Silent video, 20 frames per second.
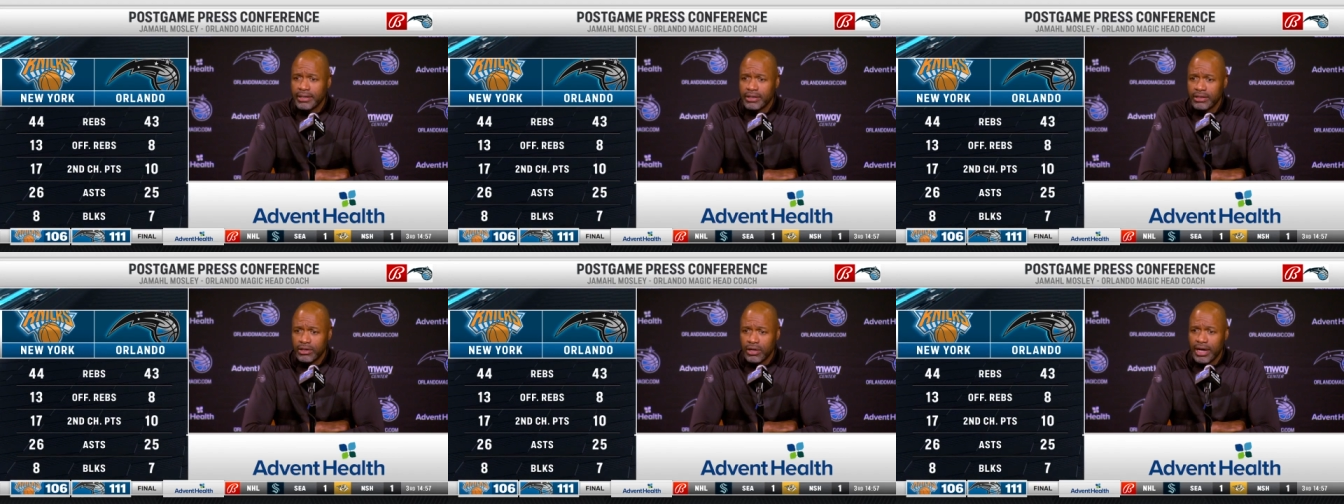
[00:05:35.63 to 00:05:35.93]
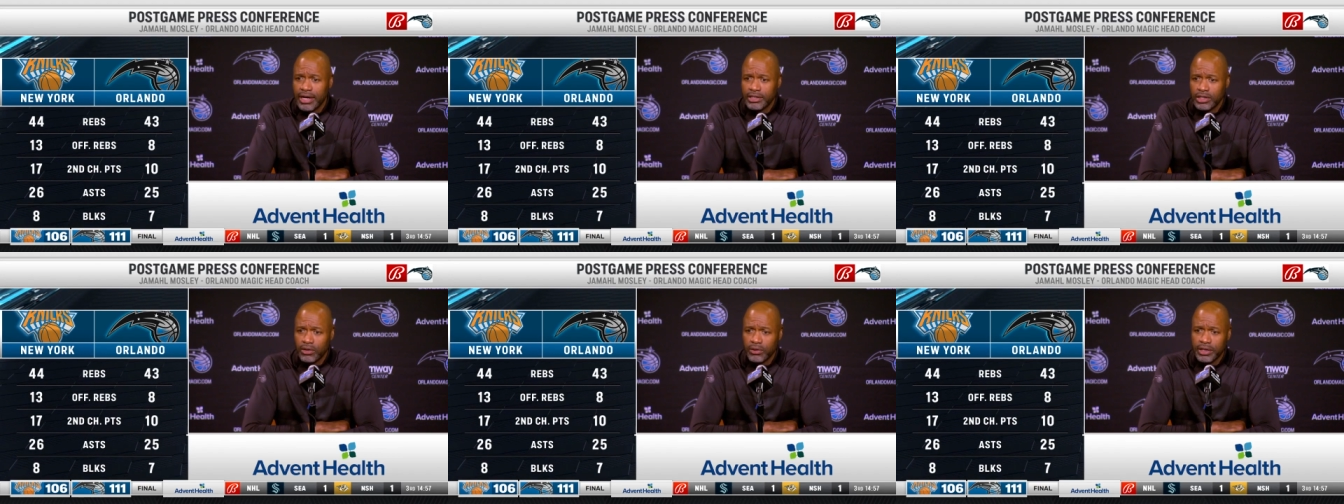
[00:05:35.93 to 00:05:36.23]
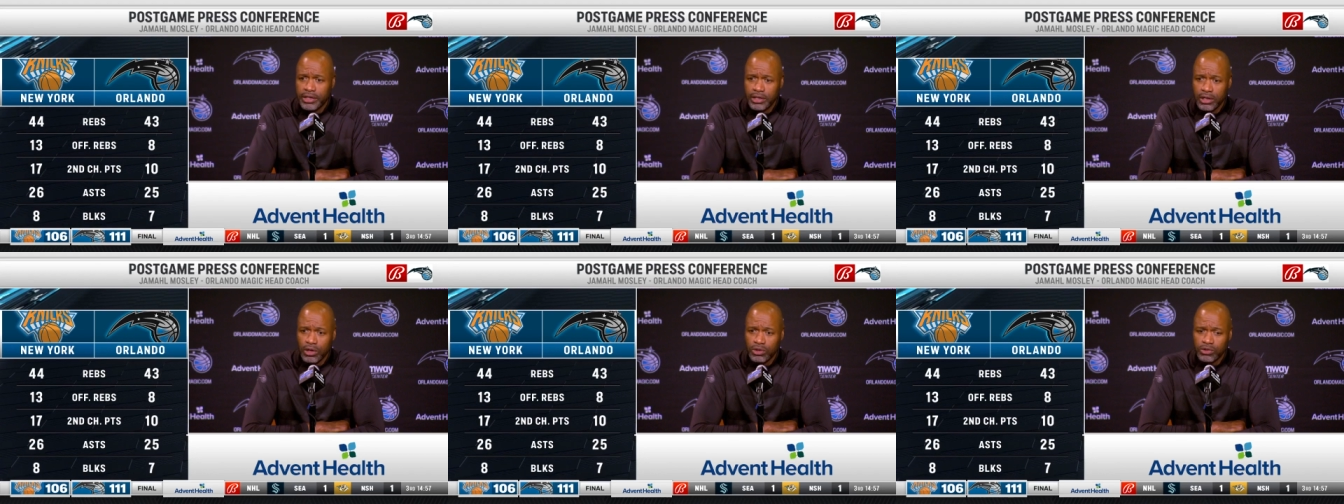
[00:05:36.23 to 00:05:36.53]
You know, I know
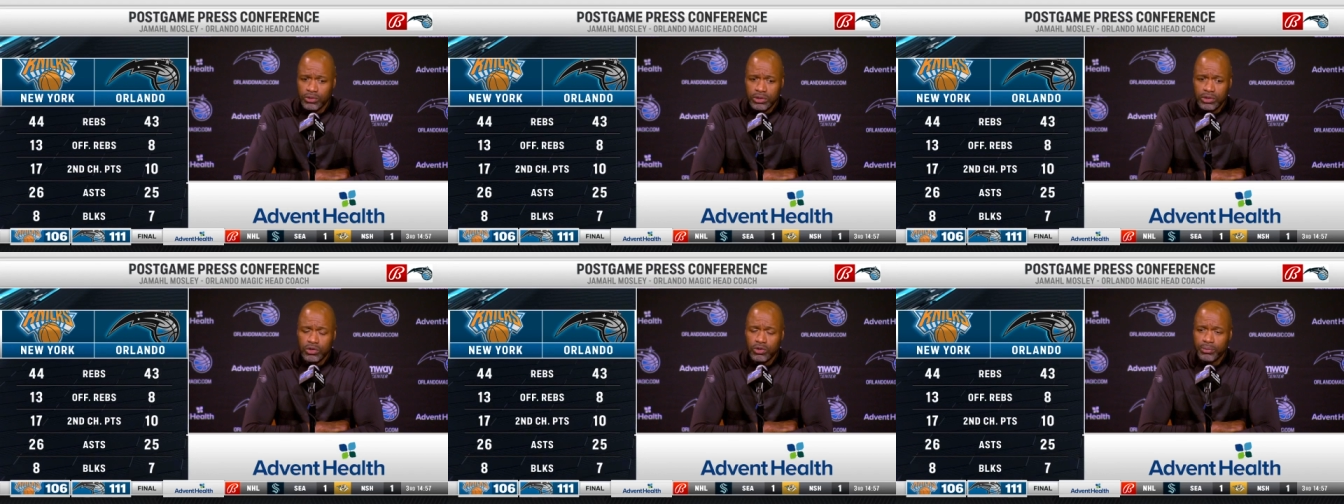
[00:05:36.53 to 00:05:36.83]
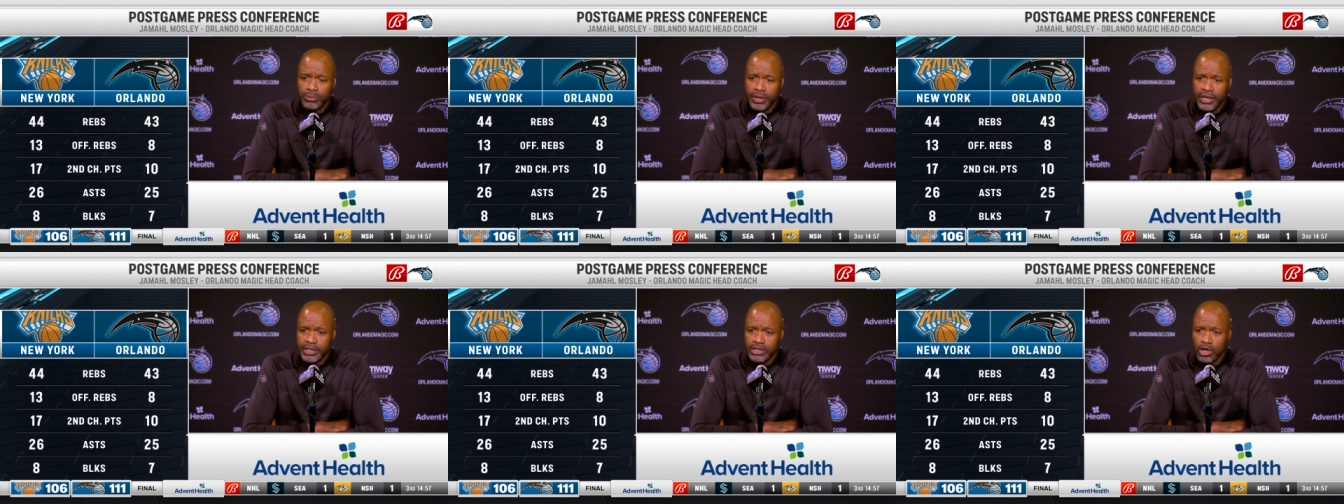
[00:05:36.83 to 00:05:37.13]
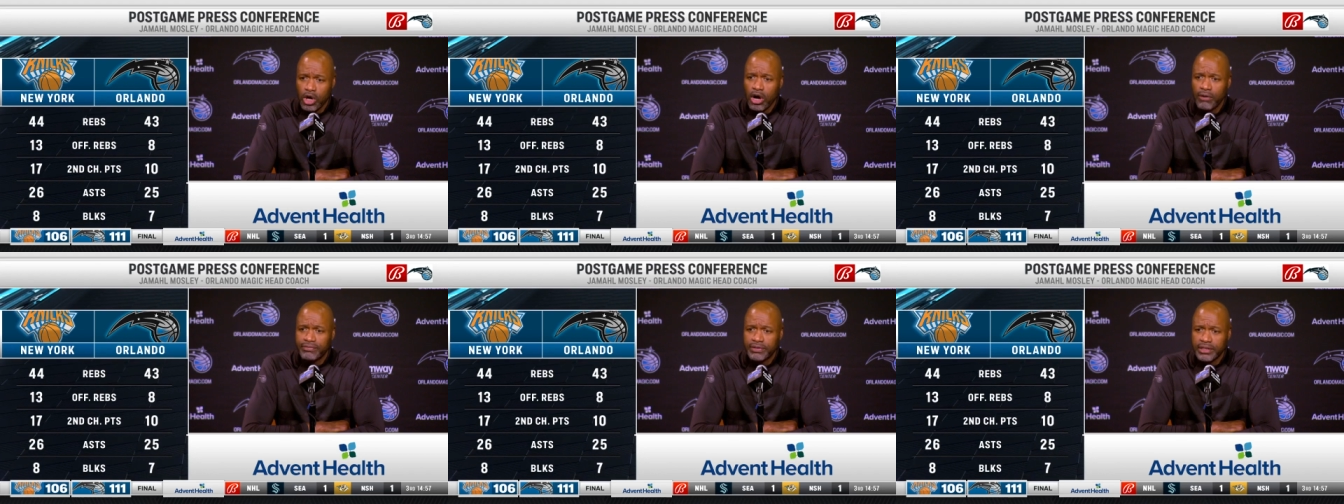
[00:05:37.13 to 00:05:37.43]
he goes with two bigs
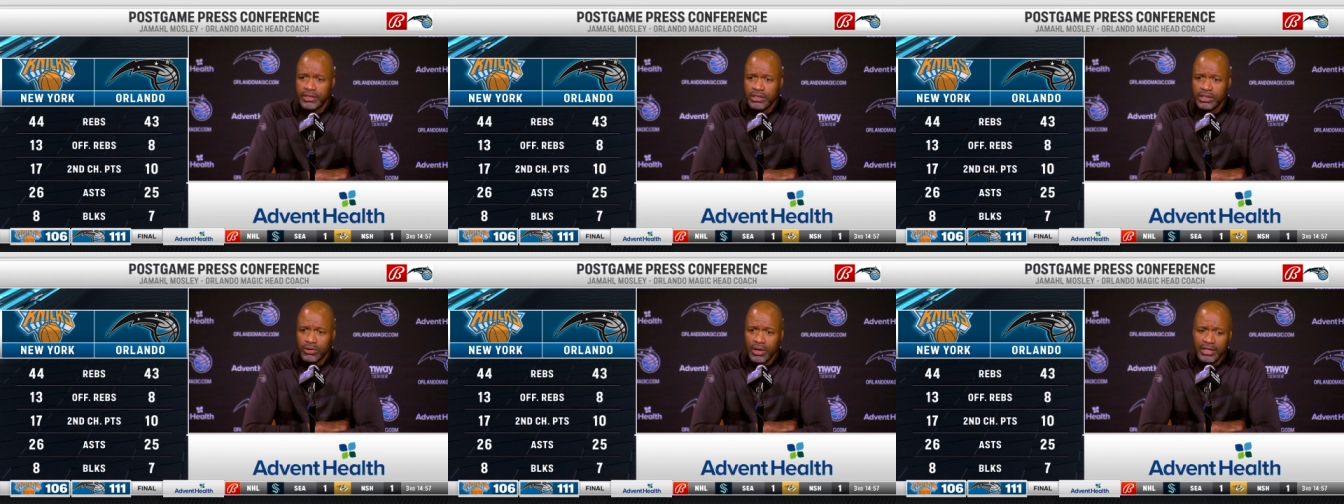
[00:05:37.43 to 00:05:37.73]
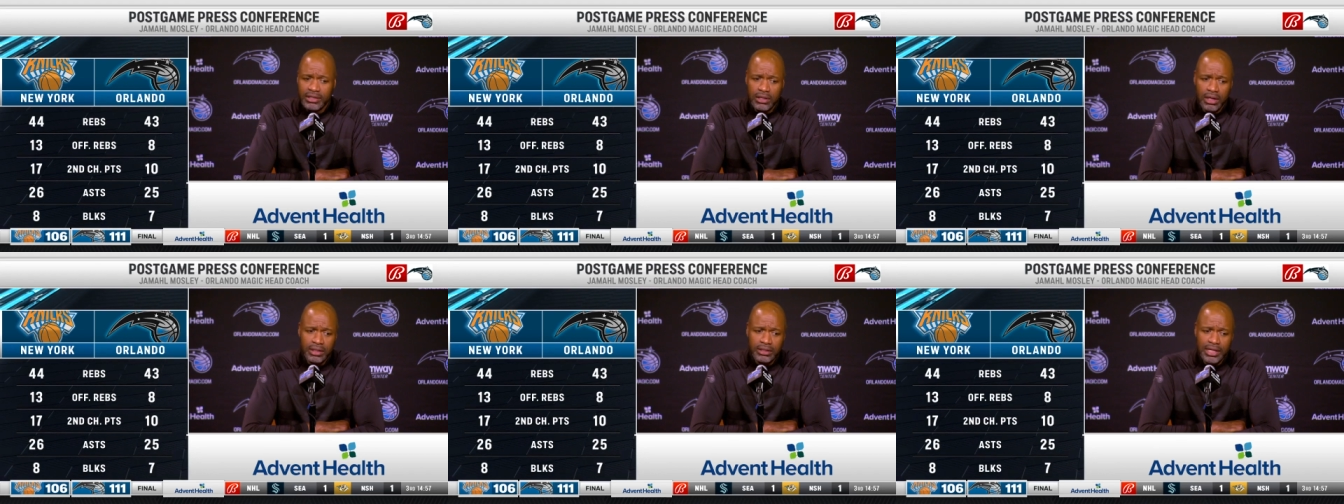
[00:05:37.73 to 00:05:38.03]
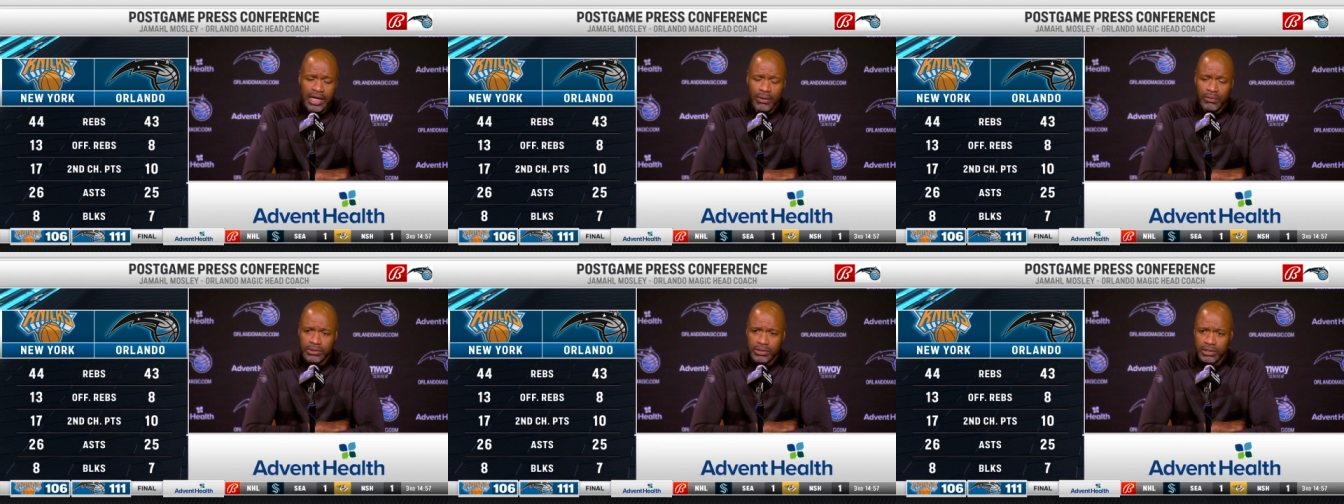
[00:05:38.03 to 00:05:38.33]
often, so I thought
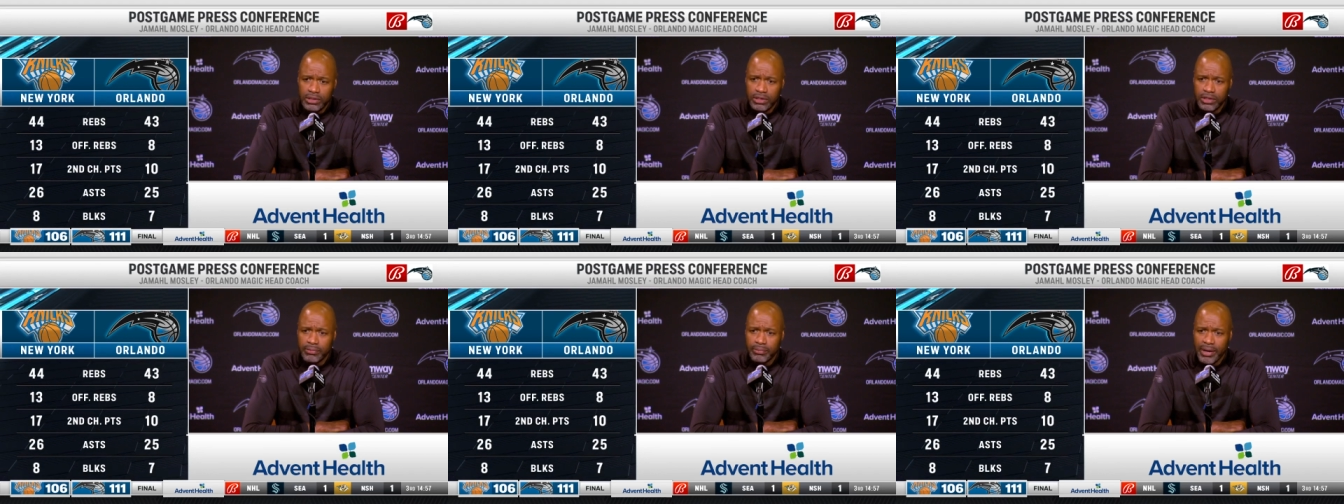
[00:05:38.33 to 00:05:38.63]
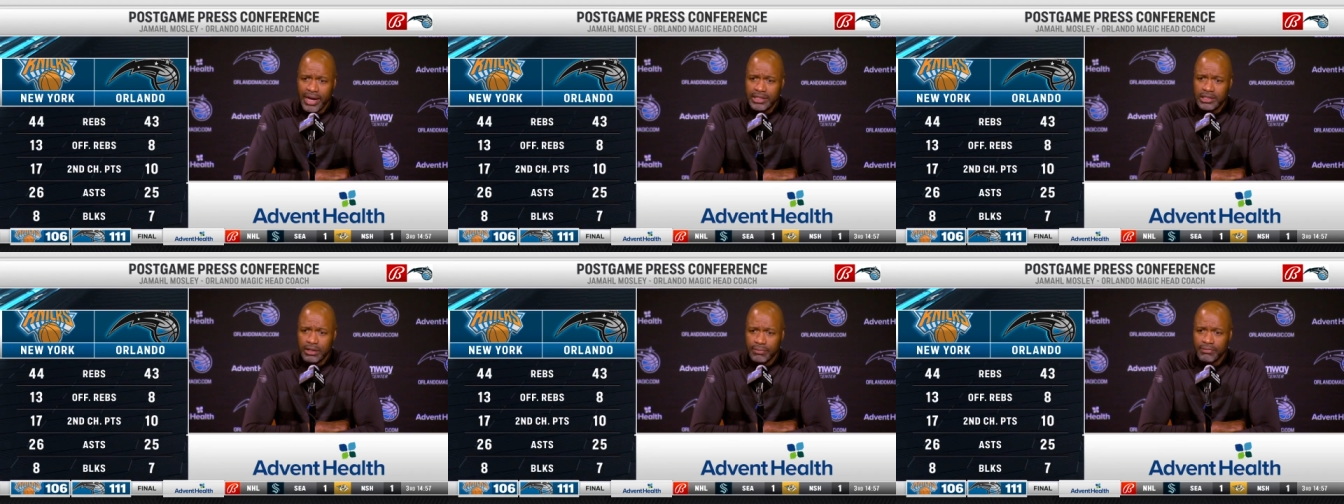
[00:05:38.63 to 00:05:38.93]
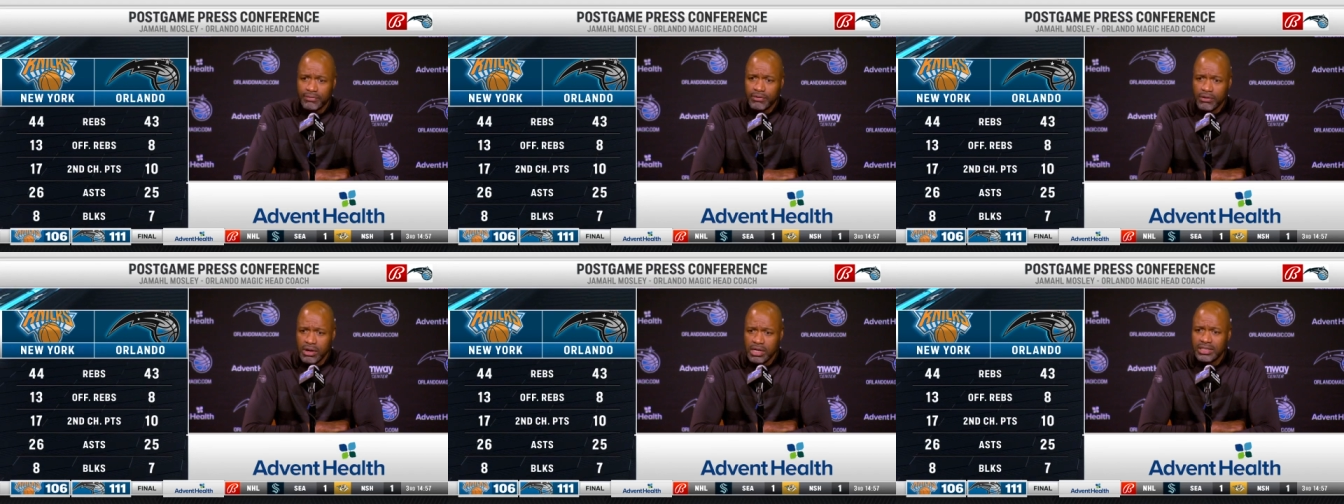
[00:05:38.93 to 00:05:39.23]
that was a good matchup
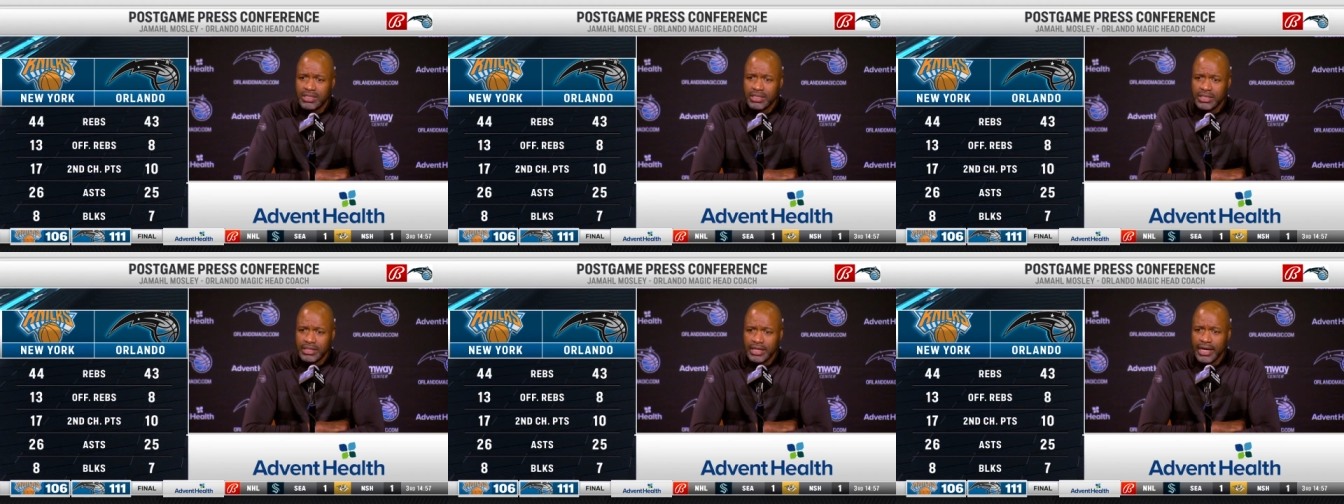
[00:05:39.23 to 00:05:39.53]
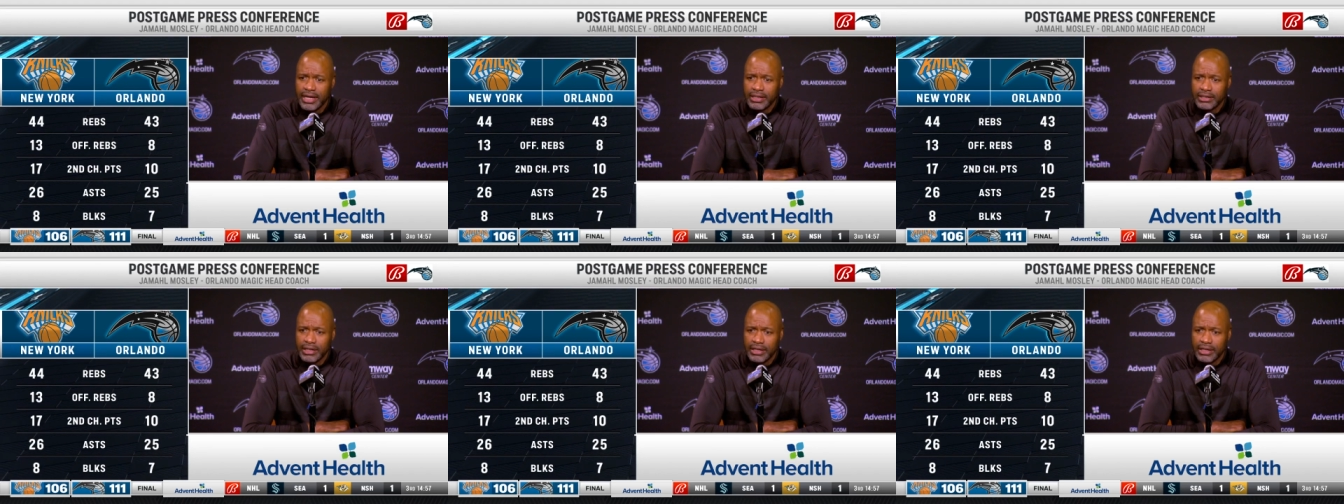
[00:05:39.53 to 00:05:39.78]
for us tonight,